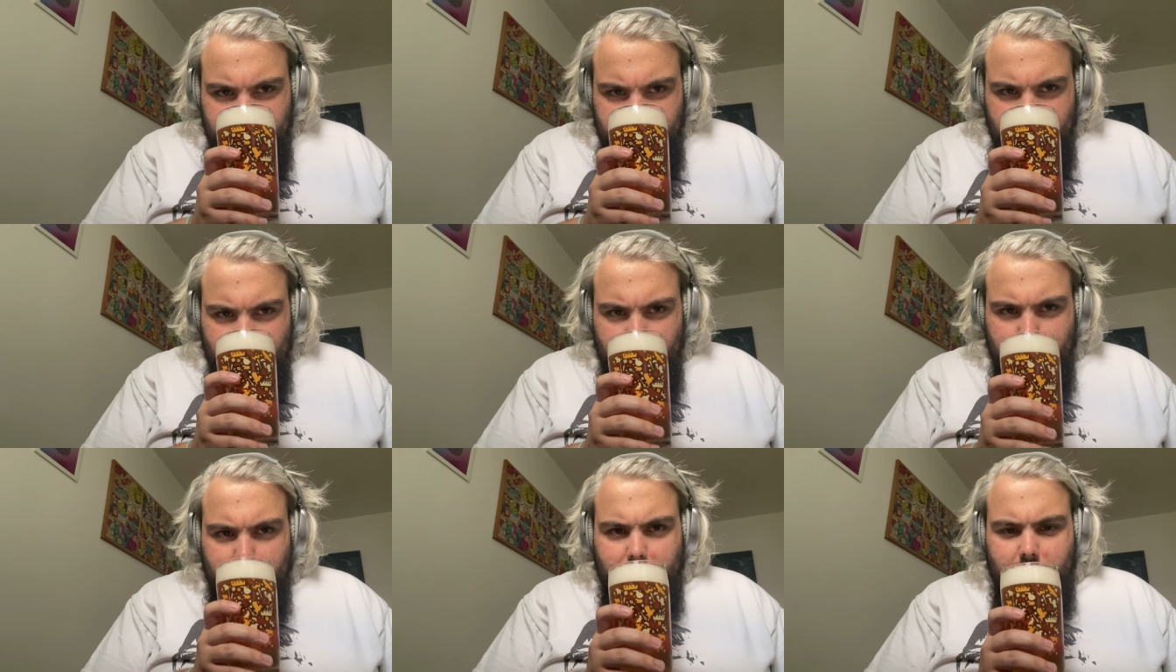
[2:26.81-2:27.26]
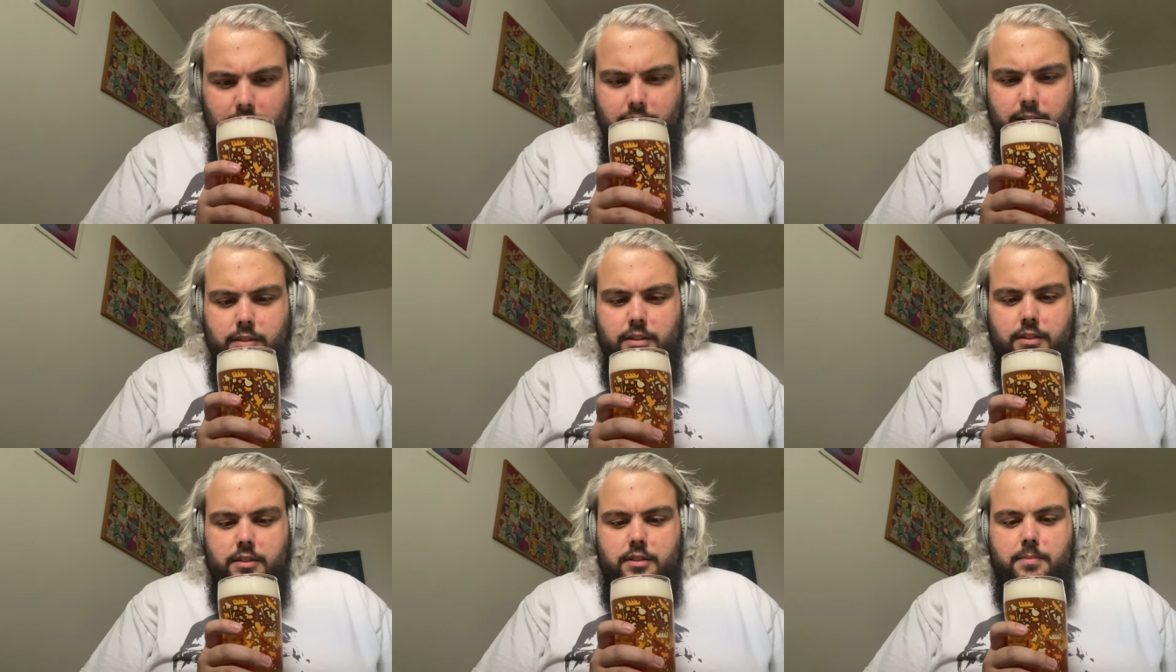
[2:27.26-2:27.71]
But yeah,
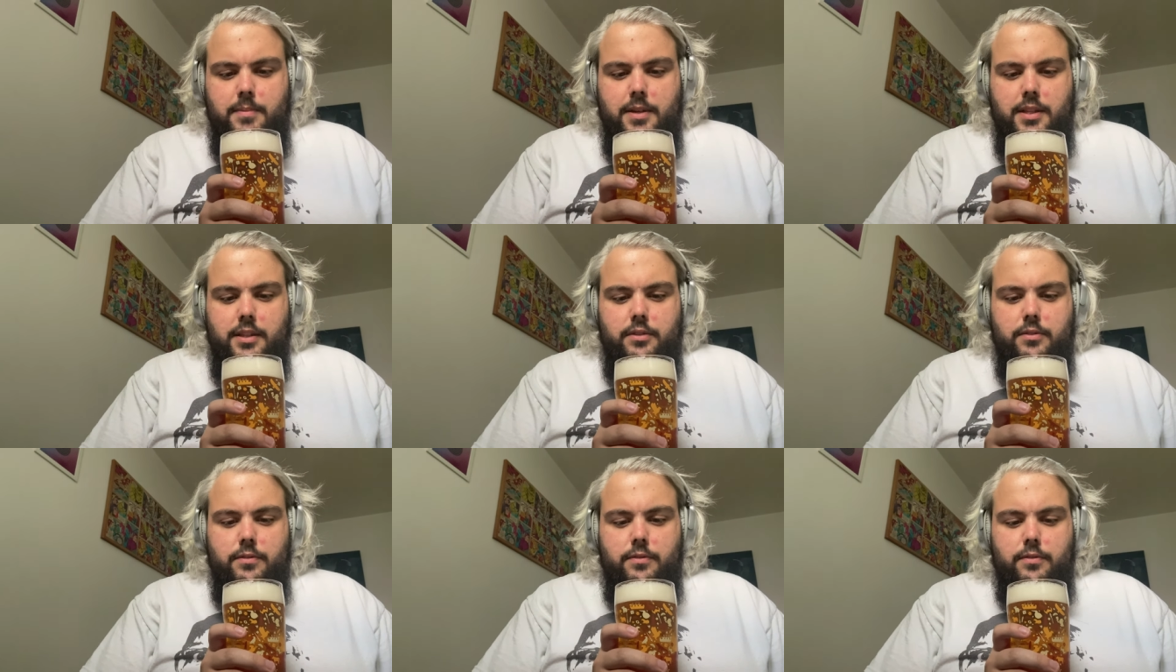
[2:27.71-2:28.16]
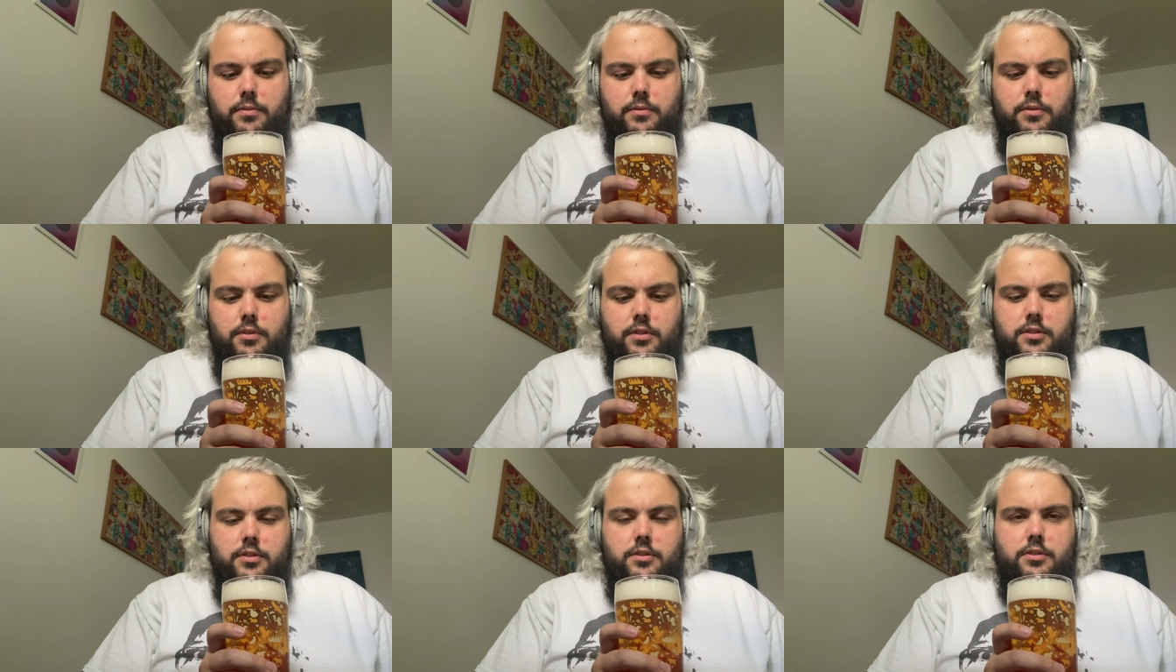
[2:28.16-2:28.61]
smell is
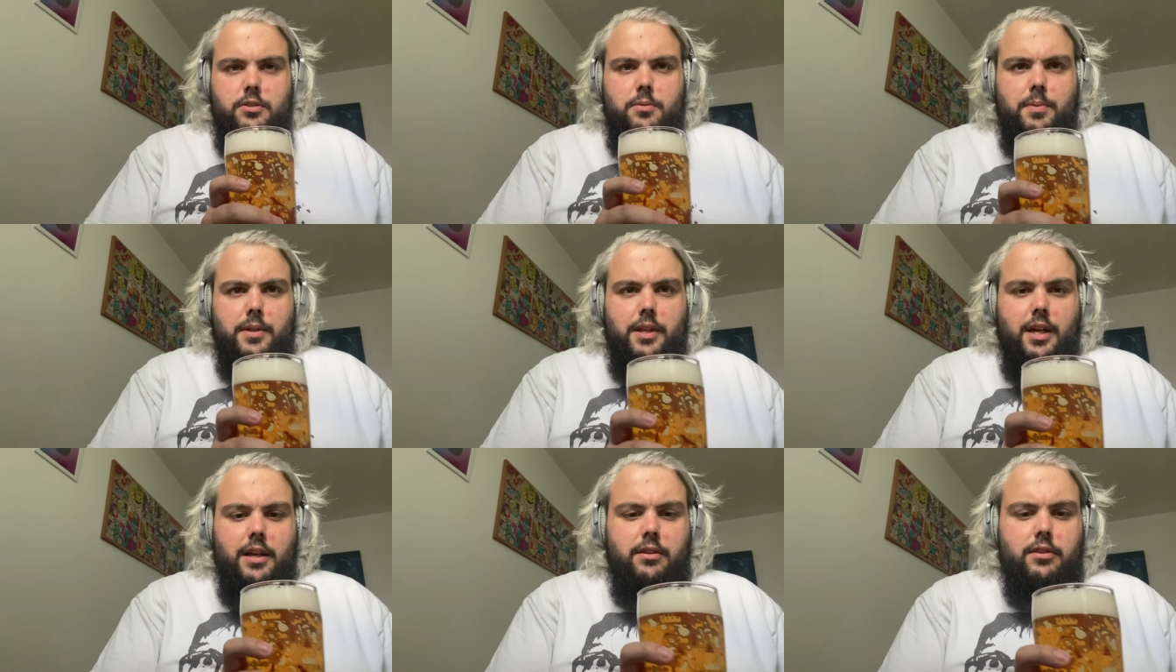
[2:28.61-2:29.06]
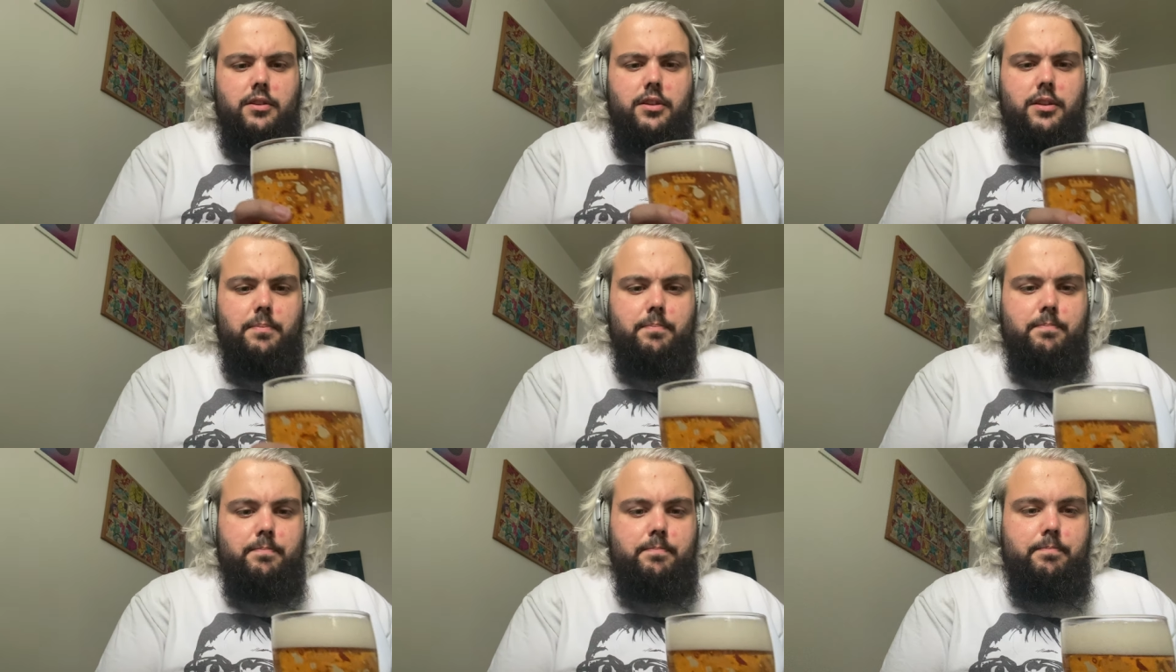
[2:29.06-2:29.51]
super light. Look at
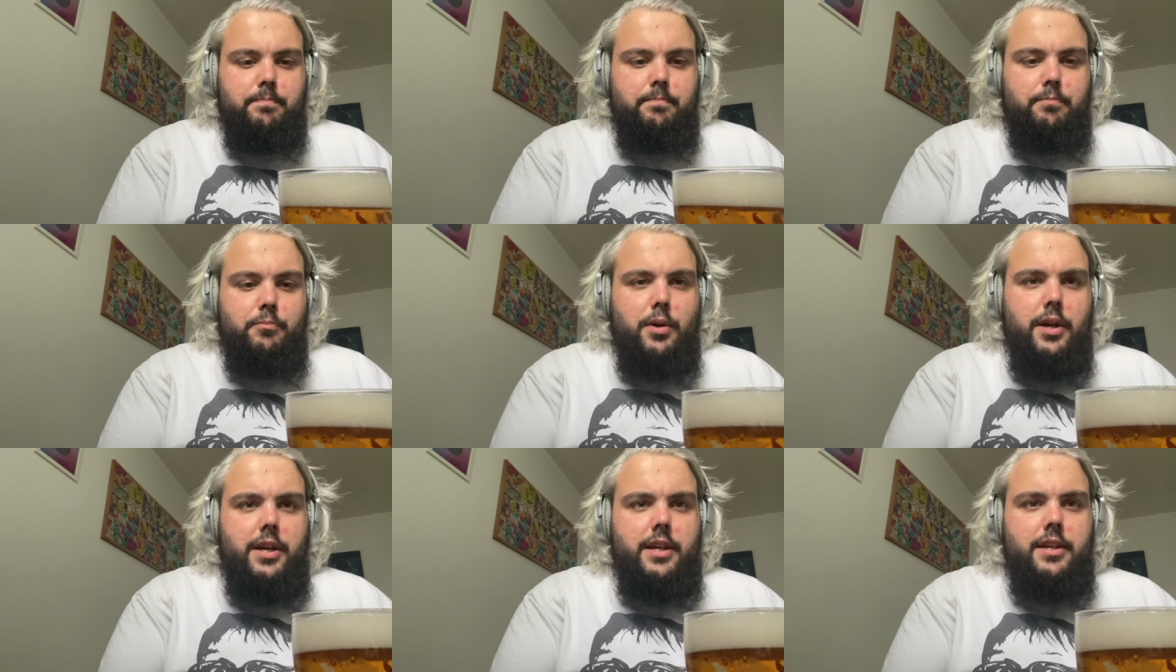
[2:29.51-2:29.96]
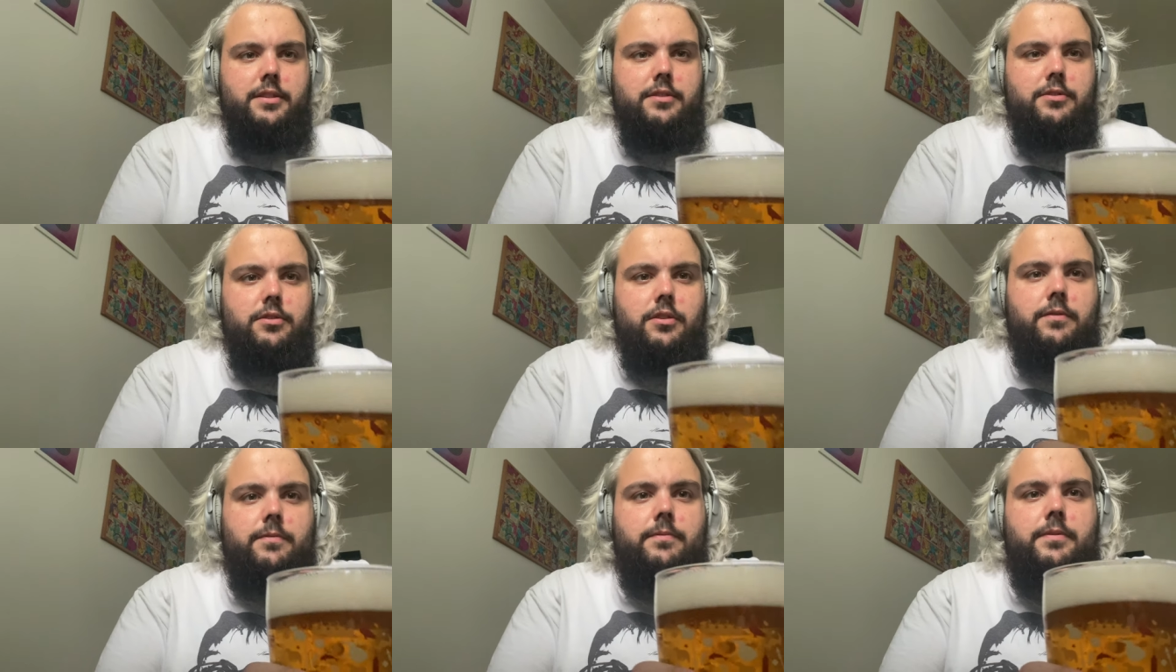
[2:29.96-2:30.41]
the way it's
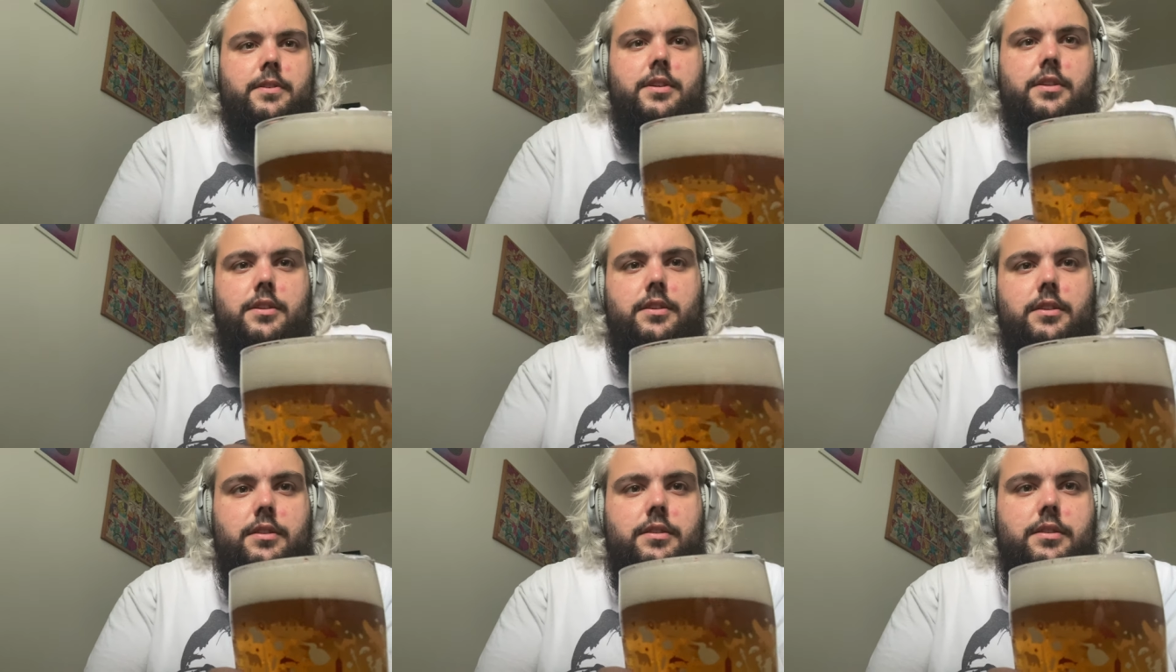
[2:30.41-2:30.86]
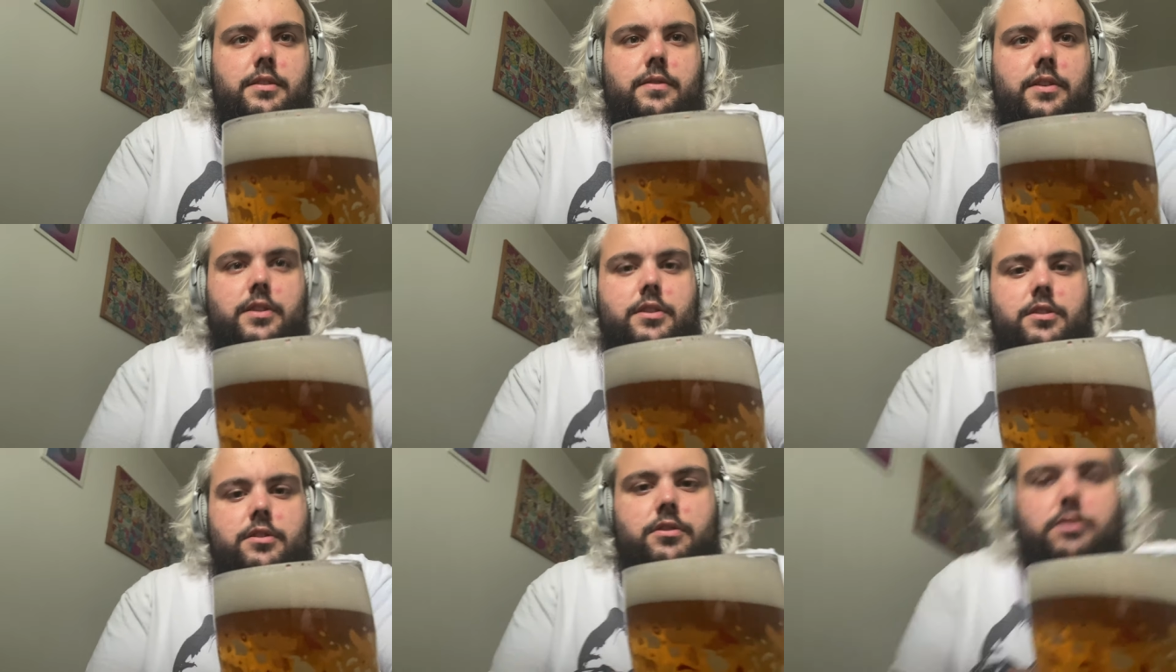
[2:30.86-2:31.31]
sort of, see if
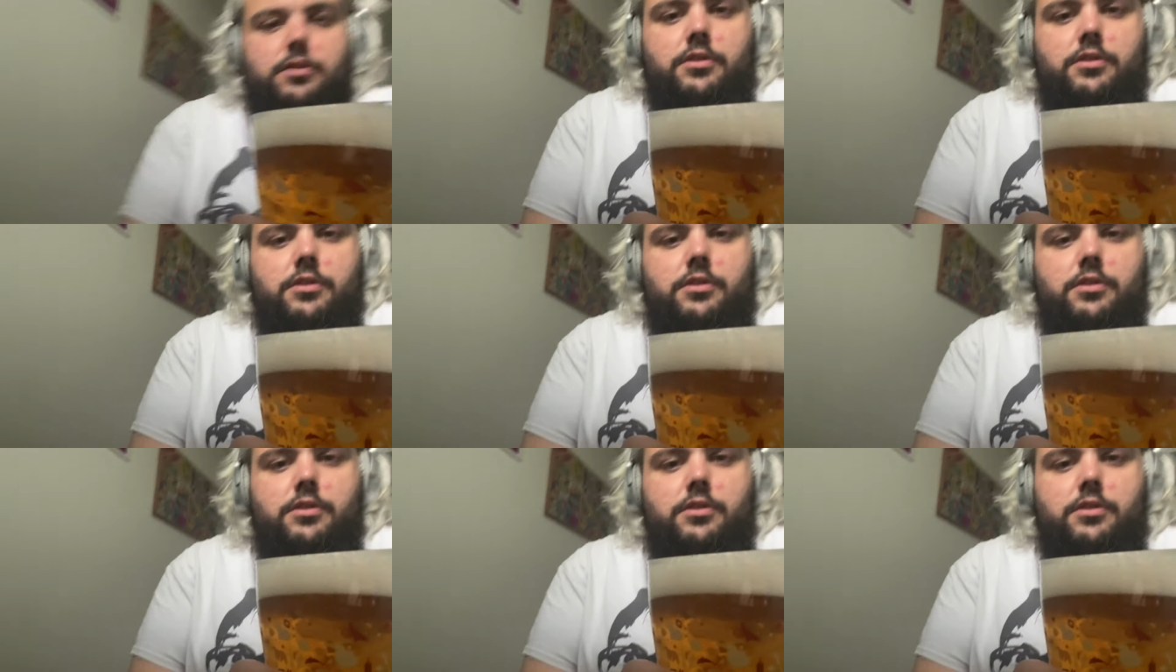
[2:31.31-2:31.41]
I can show